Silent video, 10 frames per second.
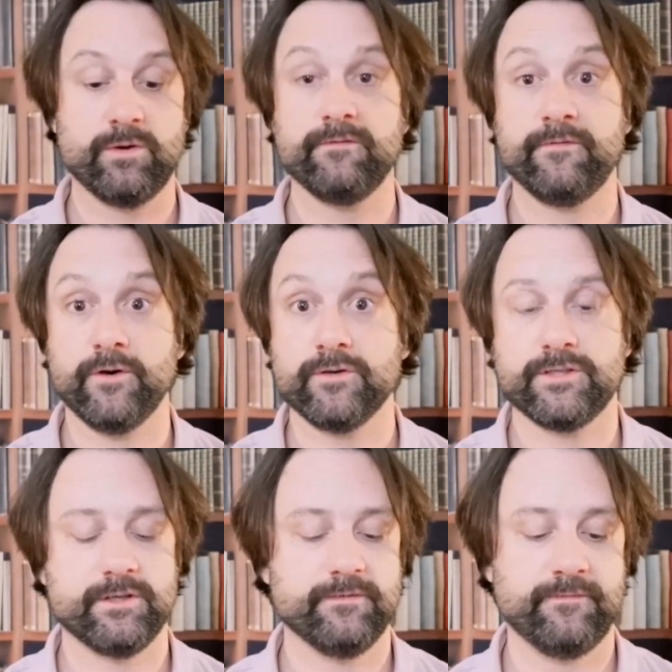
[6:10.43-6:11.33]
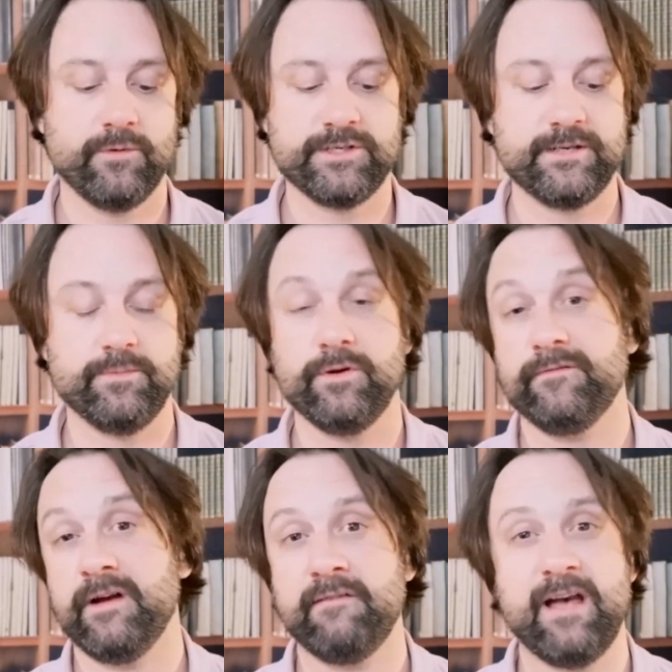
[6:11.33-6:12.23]
first. 14.5
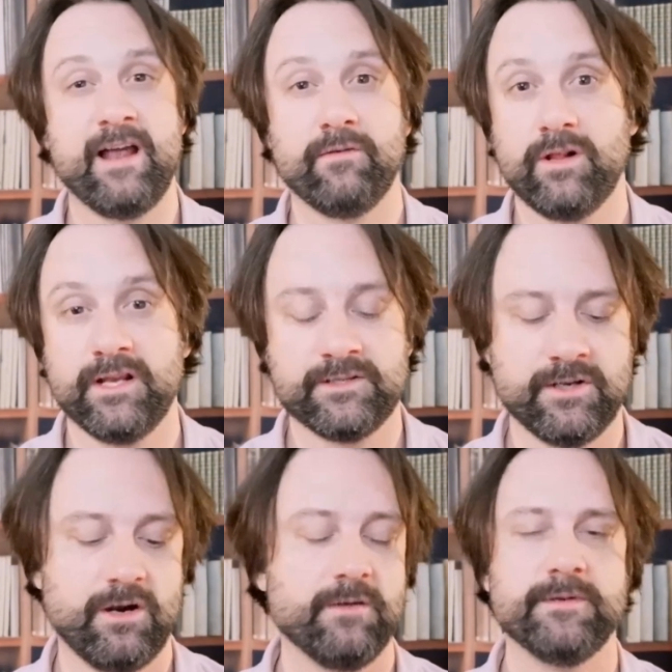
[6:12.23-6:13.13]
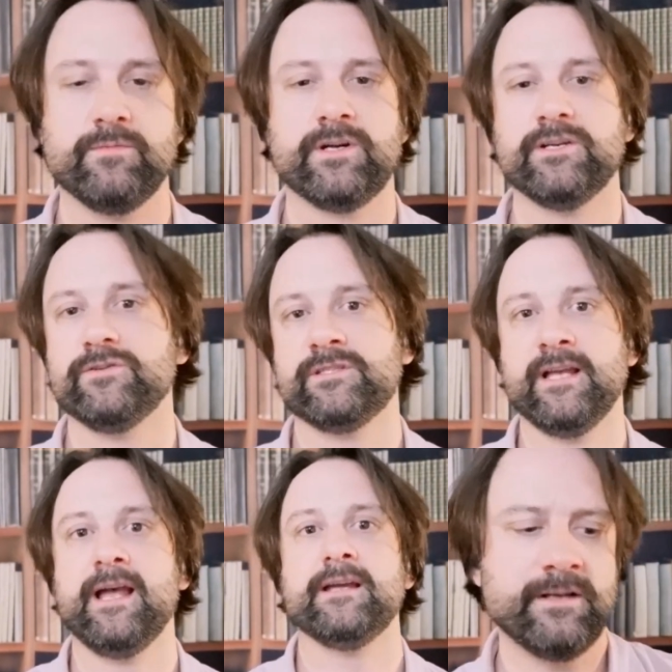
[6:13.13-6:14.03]
Adderall XR. I mean, what can you
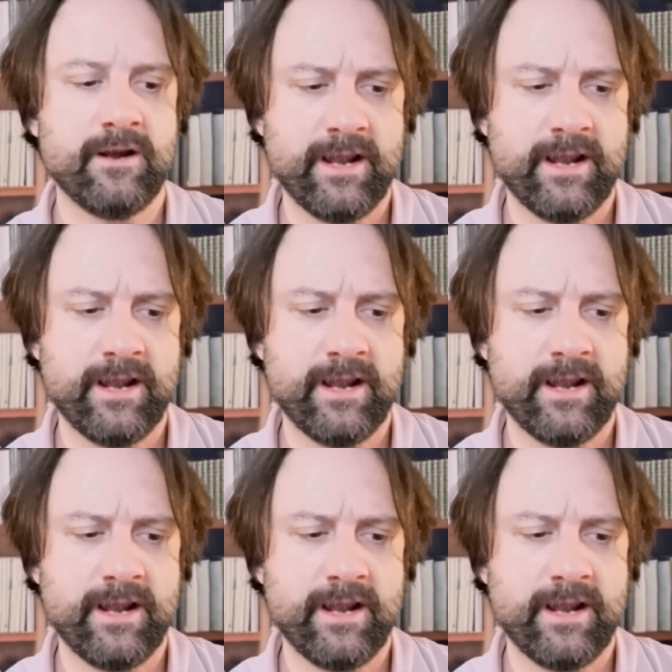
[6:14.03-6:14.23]
say?